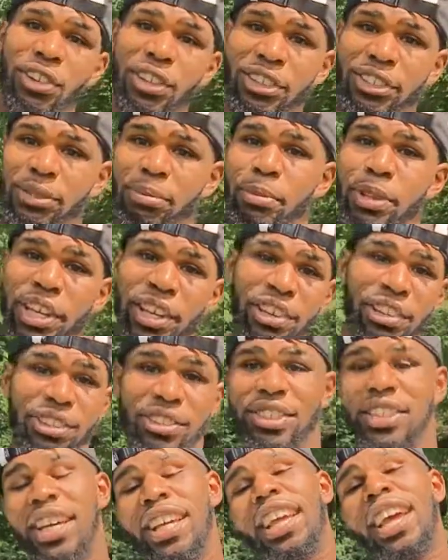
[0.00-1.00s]
There's
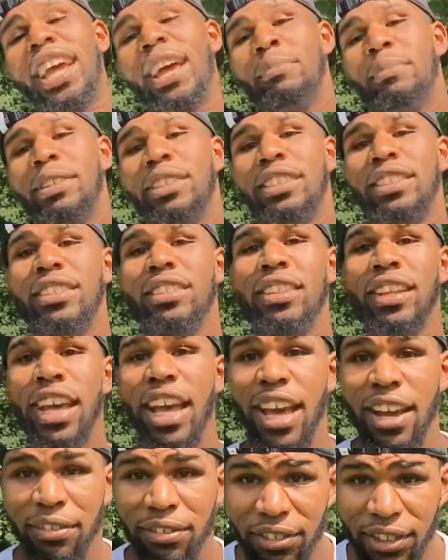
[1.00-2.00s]
miracles that happen
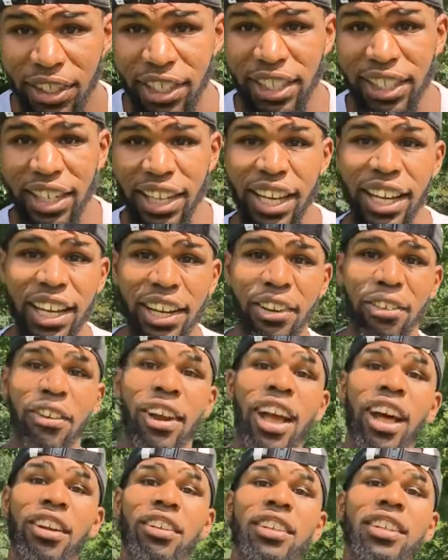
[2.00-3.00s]
every day
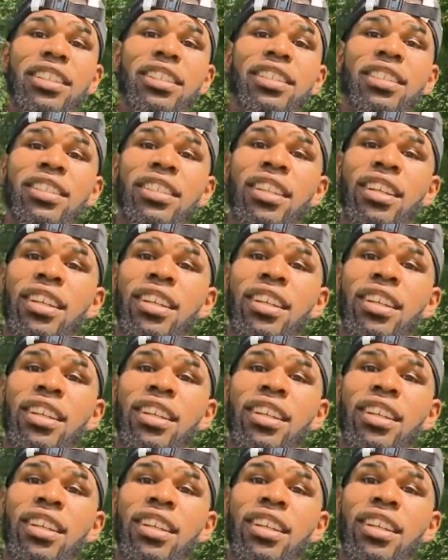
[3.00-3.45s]
around us,